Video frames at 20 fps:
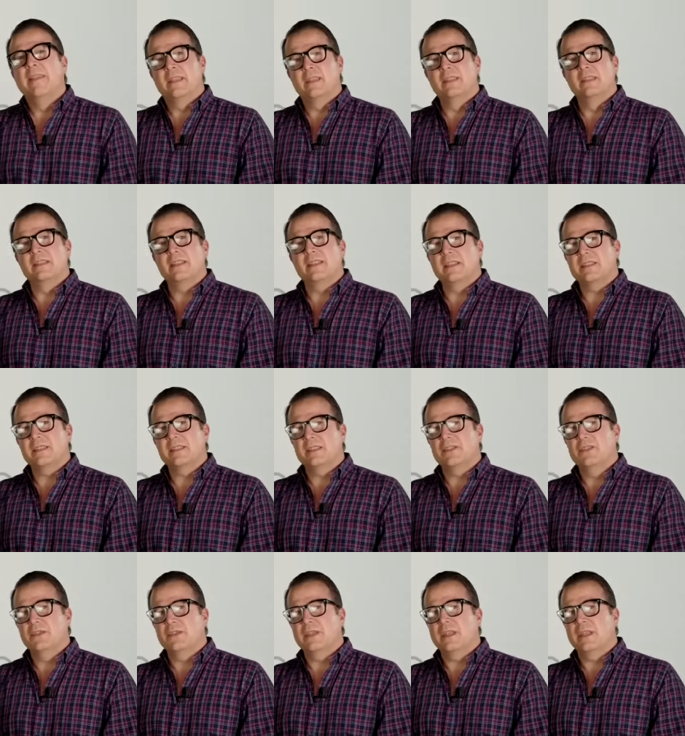in Texas,
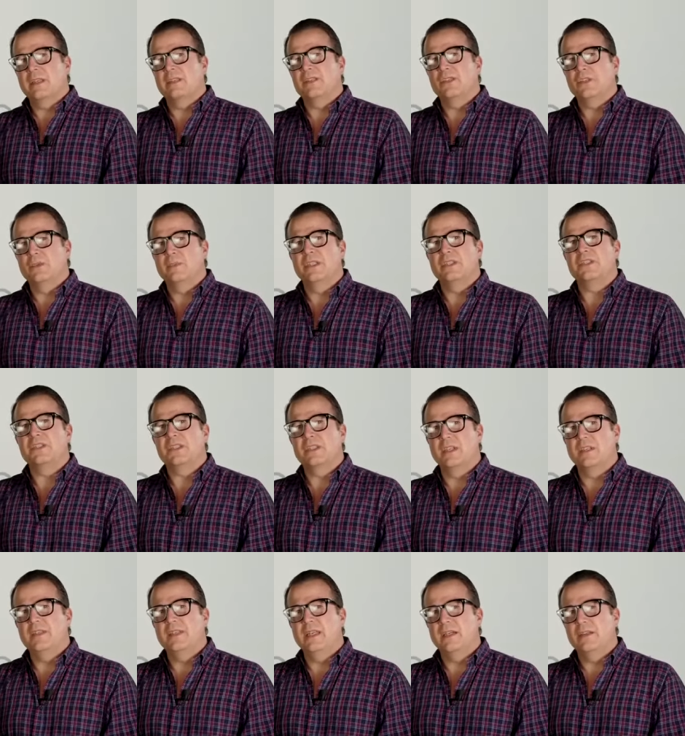you're getting so much
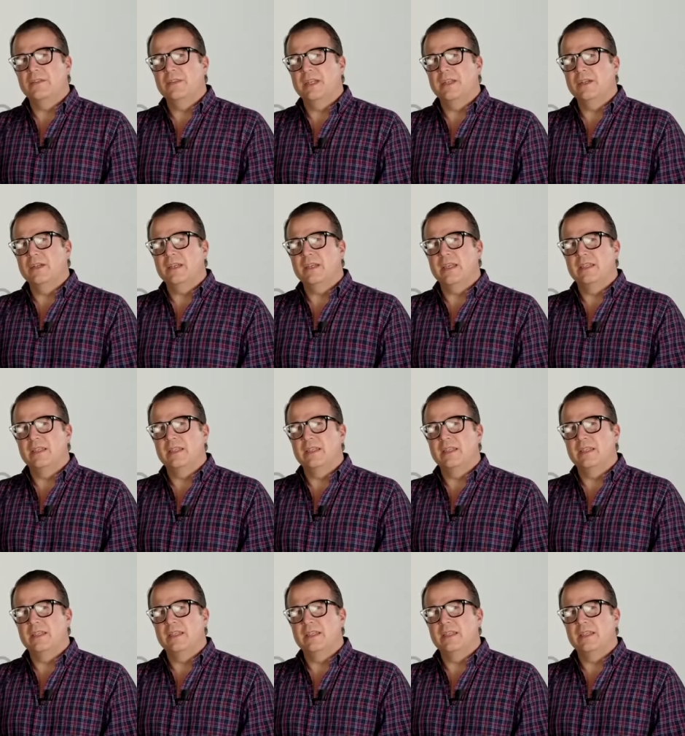sun down there,